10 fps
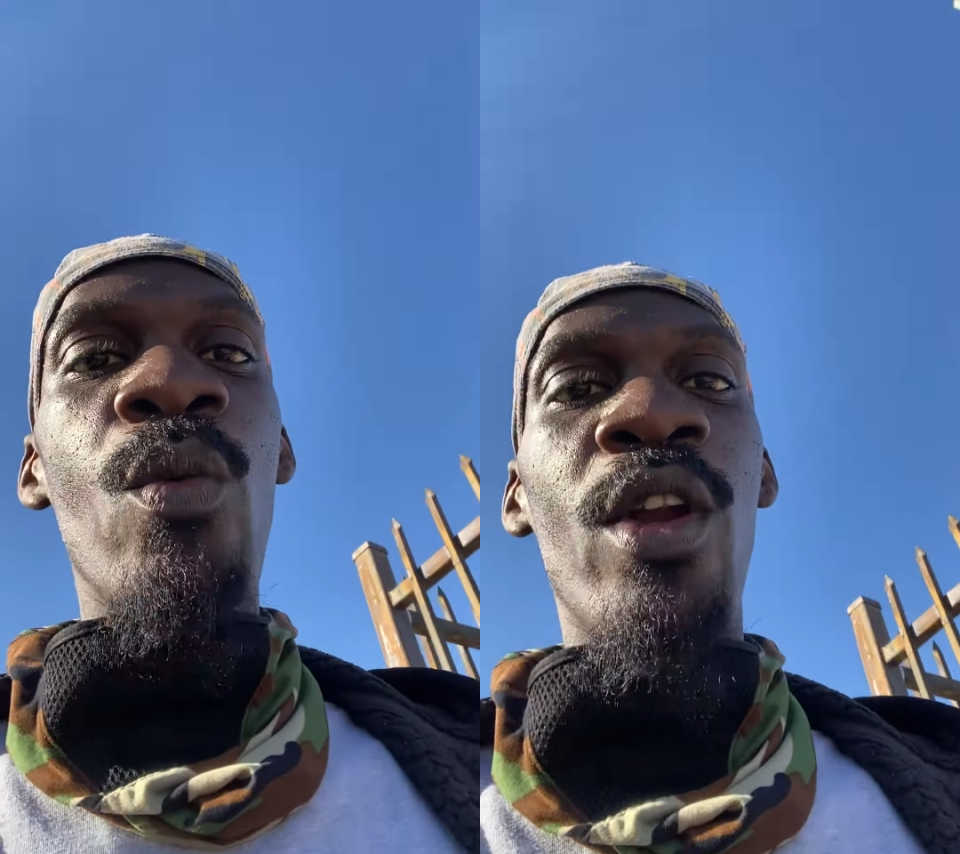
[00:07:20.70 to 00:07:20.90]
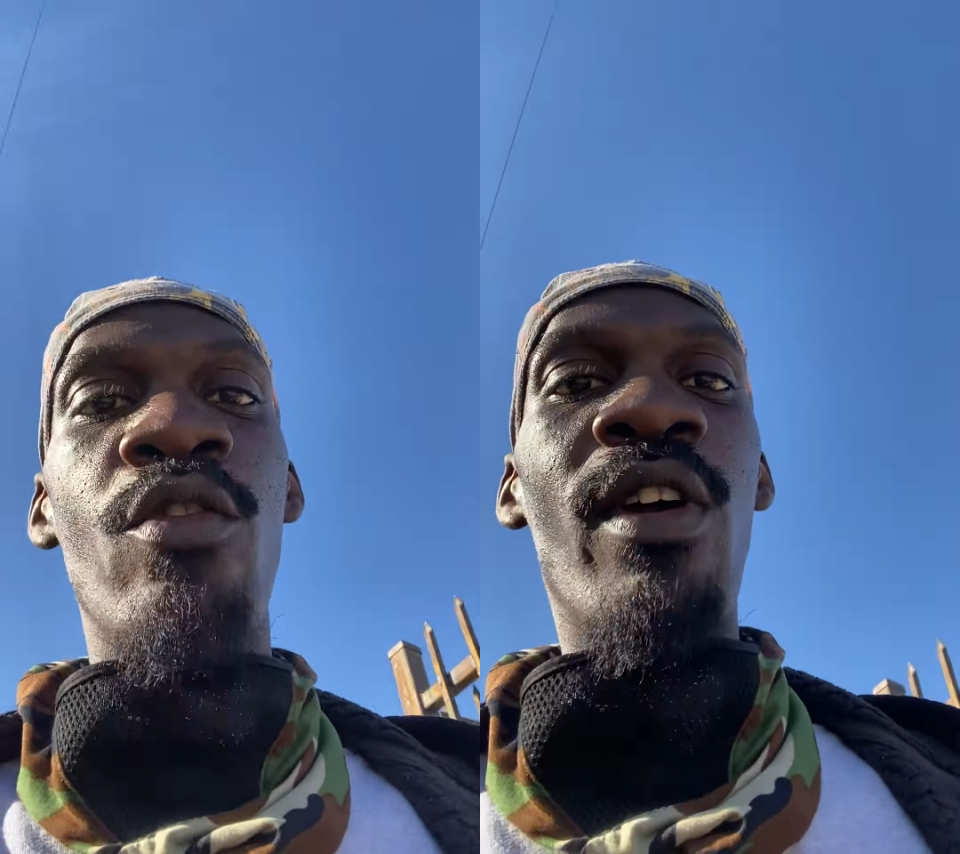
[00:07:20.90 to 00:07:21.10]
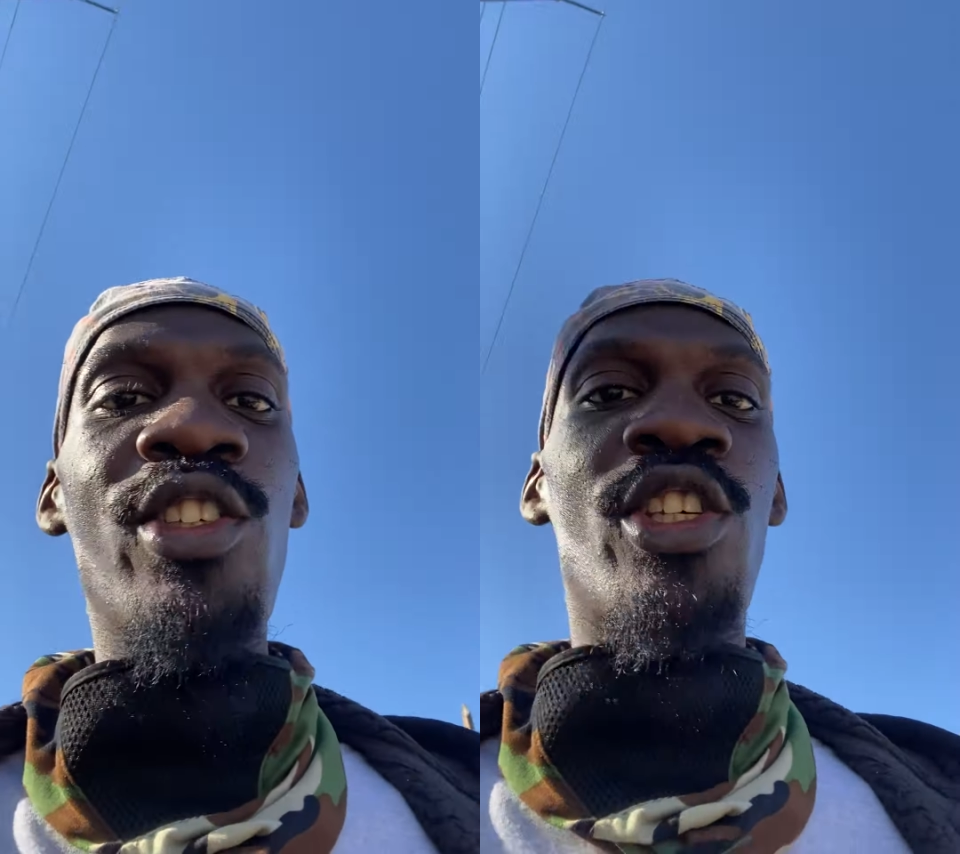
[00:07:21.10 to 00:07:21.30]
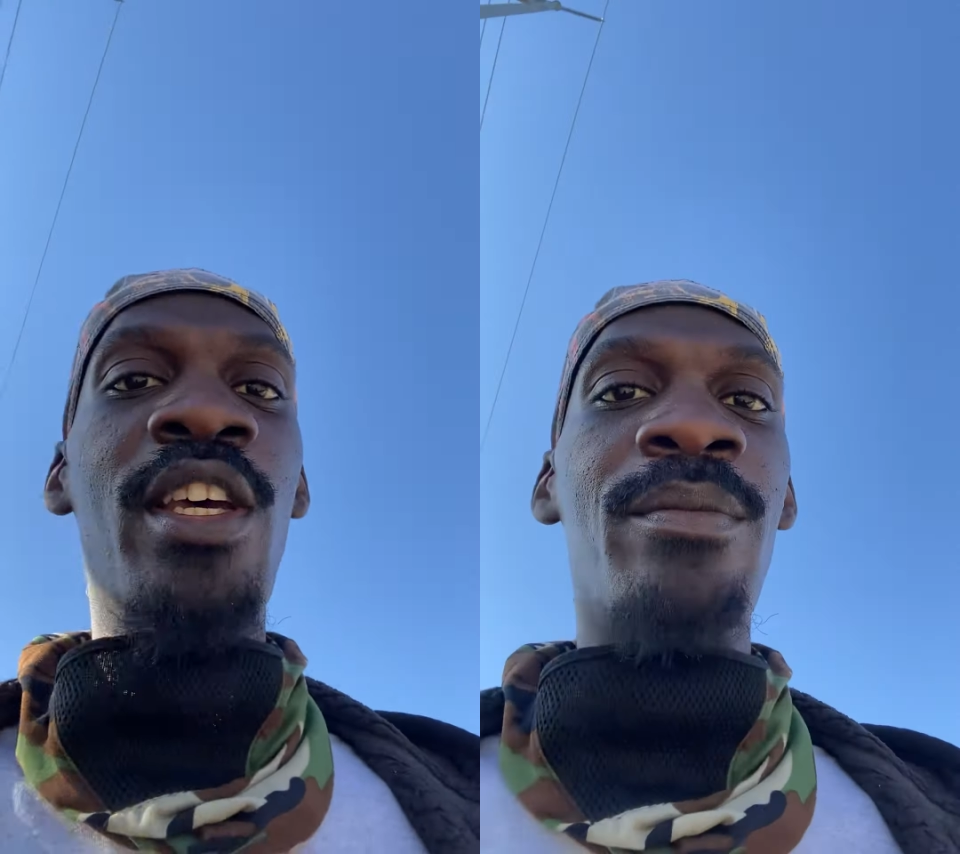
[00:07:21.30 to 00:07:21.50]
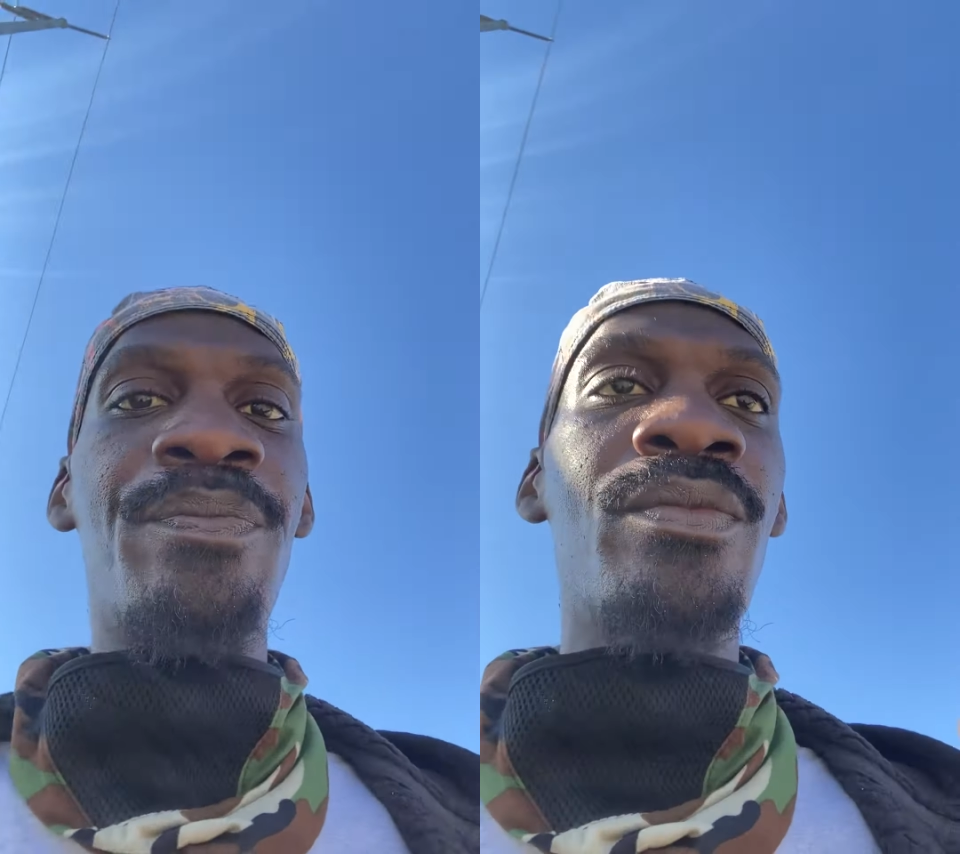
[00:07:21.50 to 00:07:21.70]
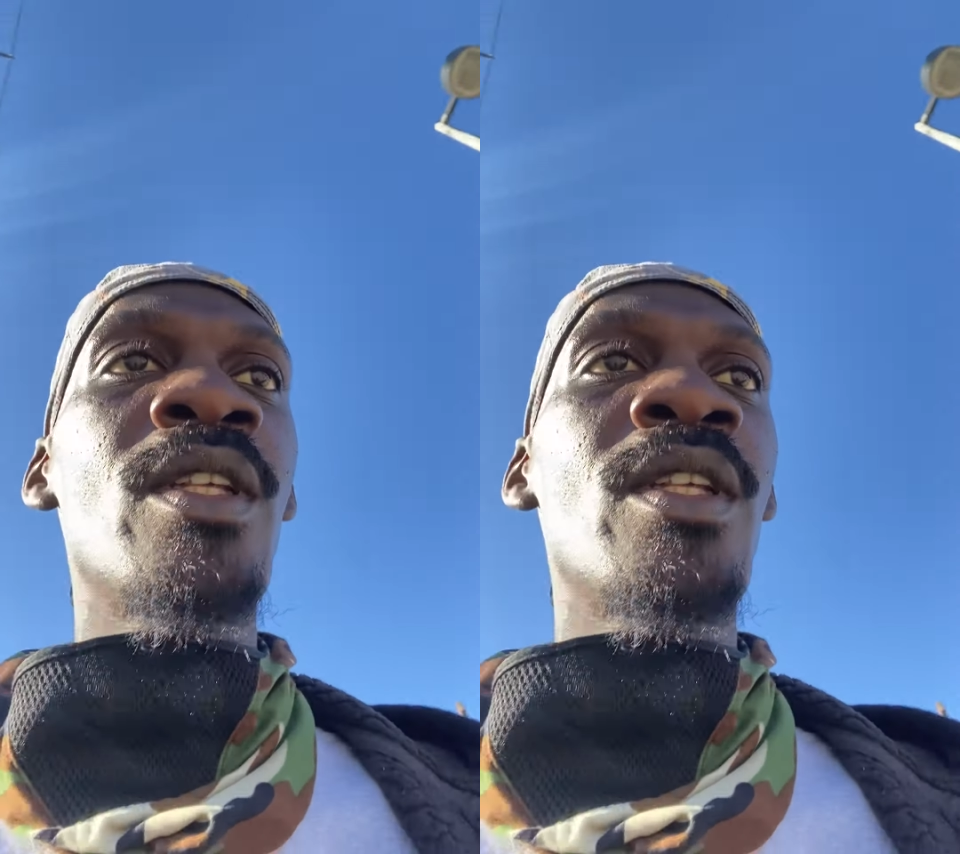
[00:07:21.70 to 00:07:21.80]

want to rush him